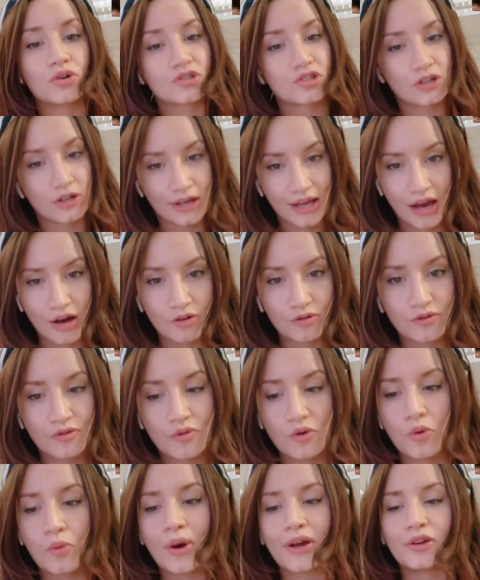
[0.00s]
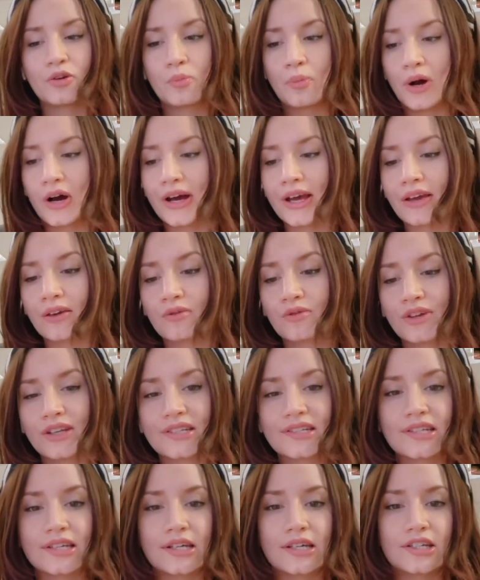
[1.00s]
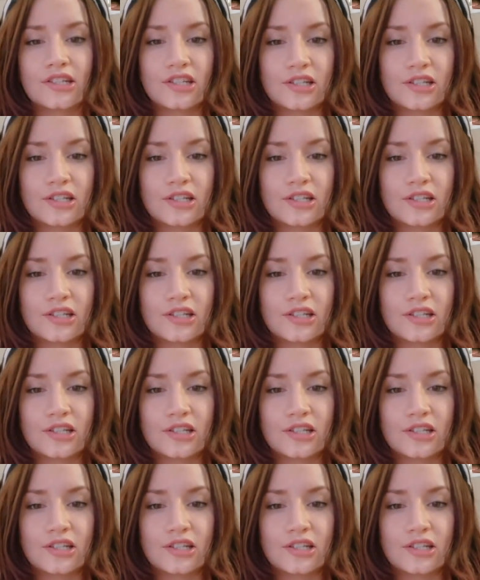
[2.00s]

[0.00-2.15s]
to look out for when you're buying vintage,